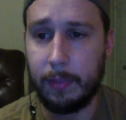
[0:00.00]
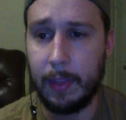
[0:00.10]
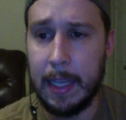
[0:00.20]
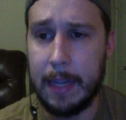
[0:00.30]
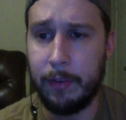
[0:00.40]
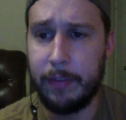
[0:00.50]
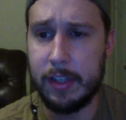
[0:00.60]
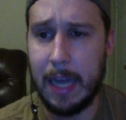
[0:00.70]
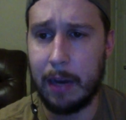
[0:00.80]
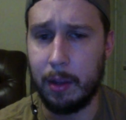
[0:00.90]
Even if he's
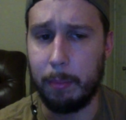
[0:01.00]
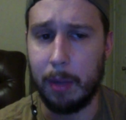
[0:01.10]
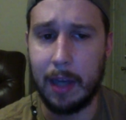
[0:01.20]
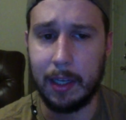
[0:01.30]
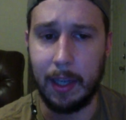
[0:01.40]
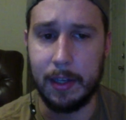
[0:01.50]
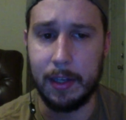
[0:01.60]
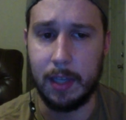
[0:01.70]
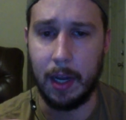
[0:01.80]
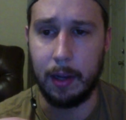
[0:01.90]
down on the block
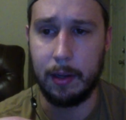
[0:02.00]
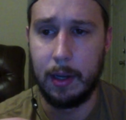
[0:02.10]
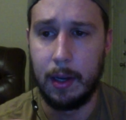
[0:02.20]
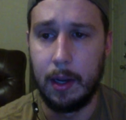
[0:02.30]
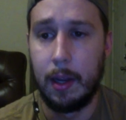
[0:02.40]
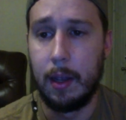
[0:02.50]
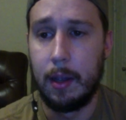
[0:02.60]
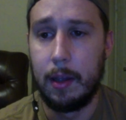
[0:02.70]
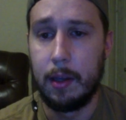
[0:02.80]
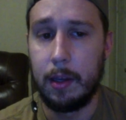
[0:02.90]
against Porzingis,
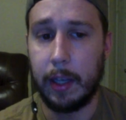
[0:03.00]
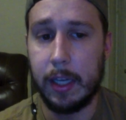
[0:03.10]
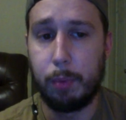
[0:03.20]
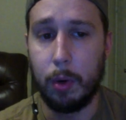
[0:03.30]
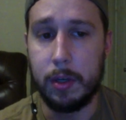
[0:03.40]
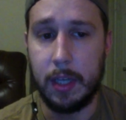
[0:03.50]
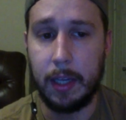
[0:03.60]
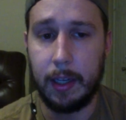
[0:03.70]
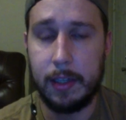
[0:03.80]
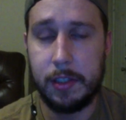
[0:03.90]

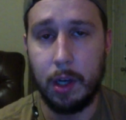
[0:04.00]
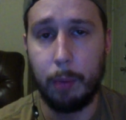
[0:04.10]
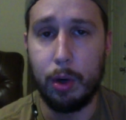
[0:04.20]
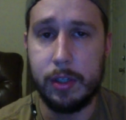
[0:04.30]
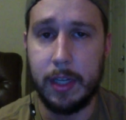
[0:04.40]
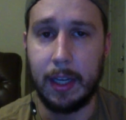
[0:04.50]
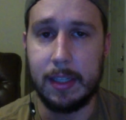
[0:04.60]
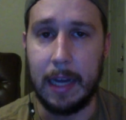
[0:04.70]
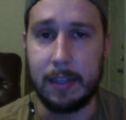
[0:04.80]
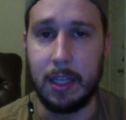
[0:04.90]

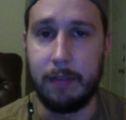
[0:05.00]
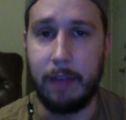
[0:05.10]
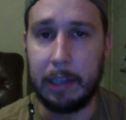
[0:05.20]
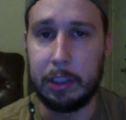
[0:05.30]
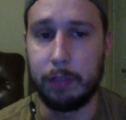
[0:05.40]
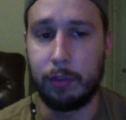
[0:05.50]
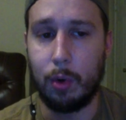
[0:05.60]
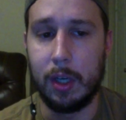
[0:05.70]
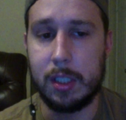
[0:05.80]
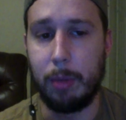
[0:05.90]
Porzingis has the advantage, of
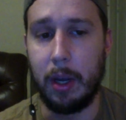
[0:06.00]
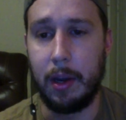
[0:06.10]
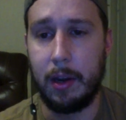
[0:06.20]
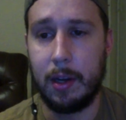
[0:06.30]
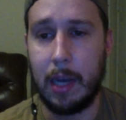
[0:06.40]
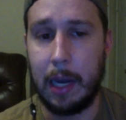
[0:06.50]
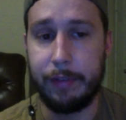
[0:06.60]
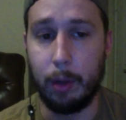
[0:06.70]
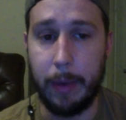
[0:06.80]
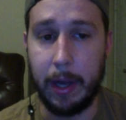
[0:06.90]
course, but I'd
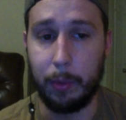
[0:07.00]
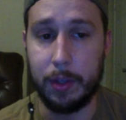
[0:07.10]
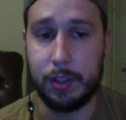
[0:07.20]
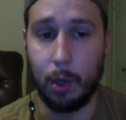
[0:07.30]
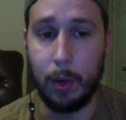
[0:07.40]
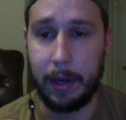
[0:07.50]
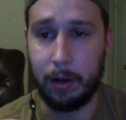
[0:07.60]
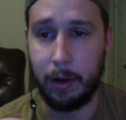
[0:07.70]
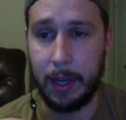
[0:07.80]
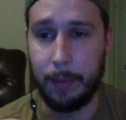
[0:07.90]
feel better with a Sohan
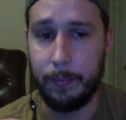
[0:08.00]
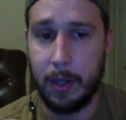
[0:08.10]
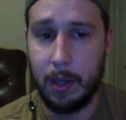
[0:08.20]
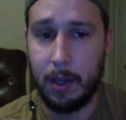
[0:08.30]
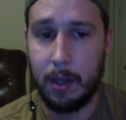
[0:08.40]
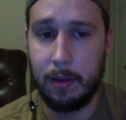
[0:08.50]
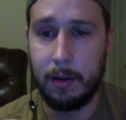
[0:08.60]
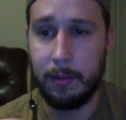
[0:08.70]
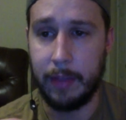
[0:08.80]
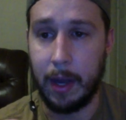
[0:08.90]
on him
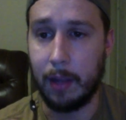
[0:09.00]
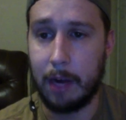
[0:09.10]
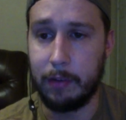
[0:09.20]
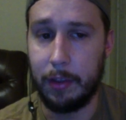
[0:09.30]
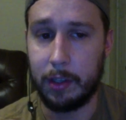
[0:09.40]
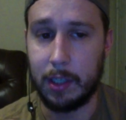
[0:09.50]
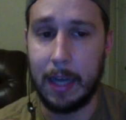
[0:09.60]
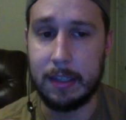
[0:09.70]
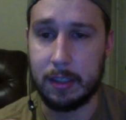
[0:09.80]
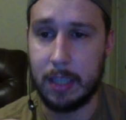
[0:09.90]
than a lot of other
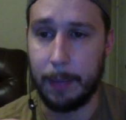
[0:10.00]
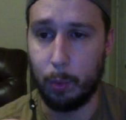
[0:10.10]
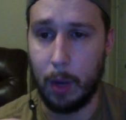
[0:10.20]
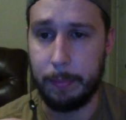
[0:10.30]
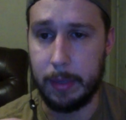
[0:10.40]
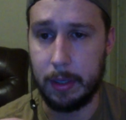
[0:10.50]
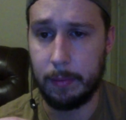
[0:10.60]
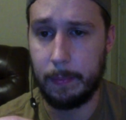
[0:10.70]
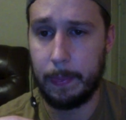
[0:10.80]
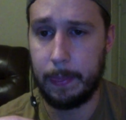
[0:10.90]
guys except Wemby.
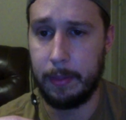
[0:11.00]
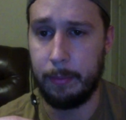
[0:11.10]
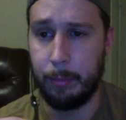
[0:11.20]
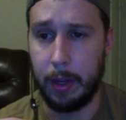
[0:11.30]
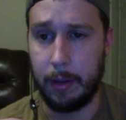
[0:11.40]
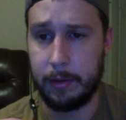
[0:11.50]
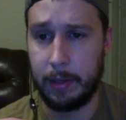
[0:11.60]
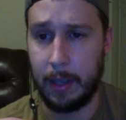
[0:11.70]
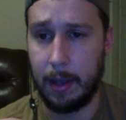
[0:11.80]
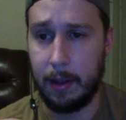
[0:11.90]
But
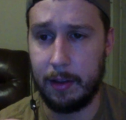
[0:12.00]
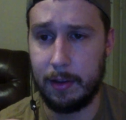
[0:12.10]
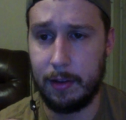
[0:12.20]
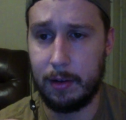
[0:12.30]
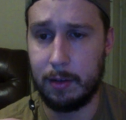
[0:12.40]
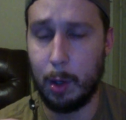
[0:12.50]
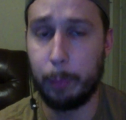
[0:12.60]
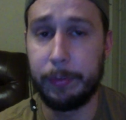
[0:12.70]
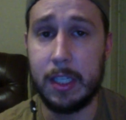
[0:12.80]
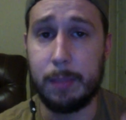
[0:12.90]
yeah,
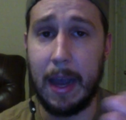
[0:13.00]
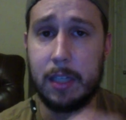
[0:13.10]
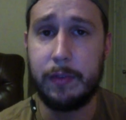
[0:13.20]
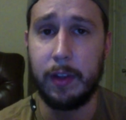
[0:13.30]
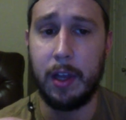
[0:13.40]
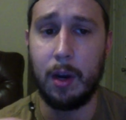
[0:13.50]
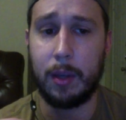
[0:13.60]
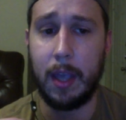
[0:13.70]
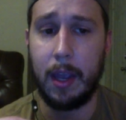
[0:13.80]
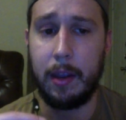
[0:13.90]
hopefully his back's feeling
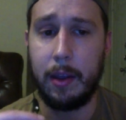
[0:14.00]
okay.